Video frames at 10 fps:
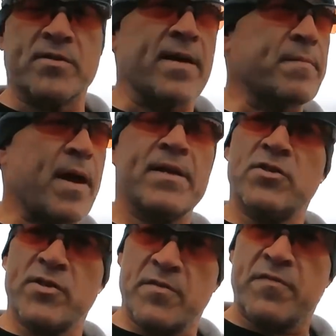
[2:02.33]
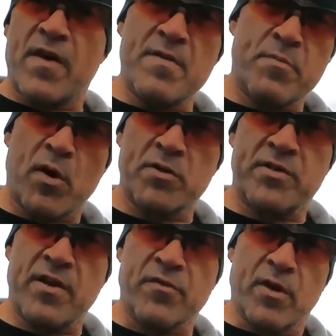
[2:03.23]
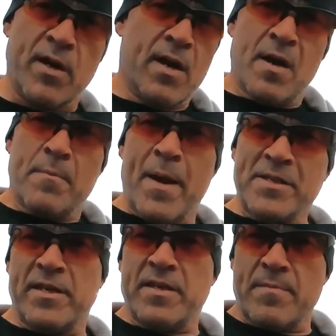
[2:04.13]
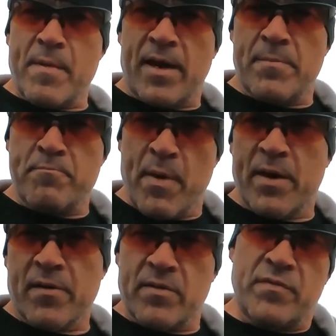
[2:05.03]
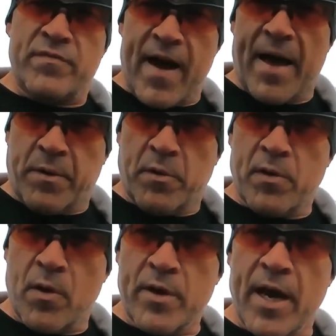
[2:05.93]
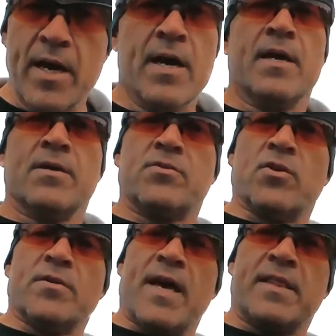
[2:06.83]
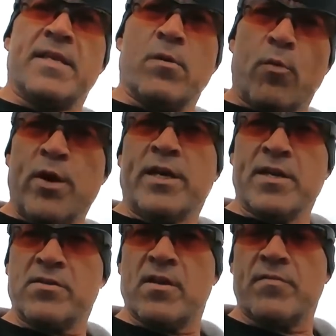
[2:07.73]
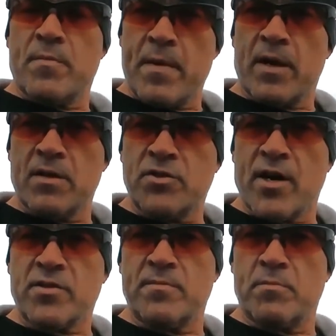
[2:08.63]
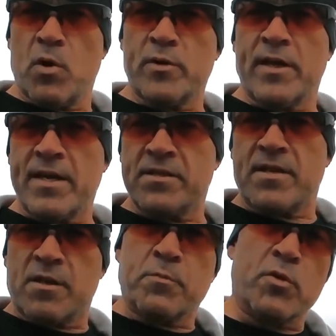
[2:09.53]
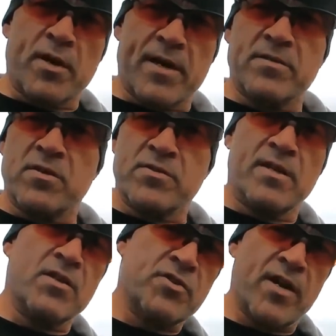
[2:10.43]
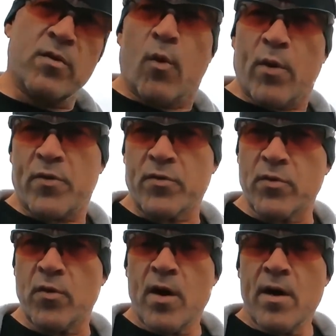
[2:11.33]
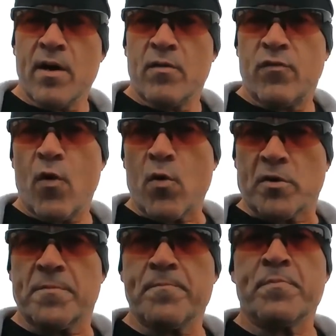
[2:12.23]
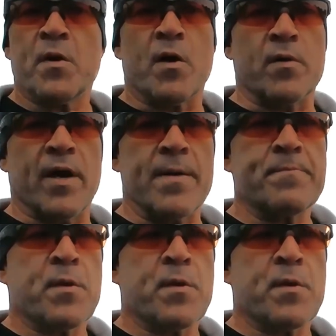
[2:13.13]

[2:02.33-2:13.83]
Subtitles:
They made the Gen 5 parts different. Basically, they made them bigger and fatter, okay? So that the weakness of the metal injection molded isn't as pronounced as on the Gen 1 through 4s, okay?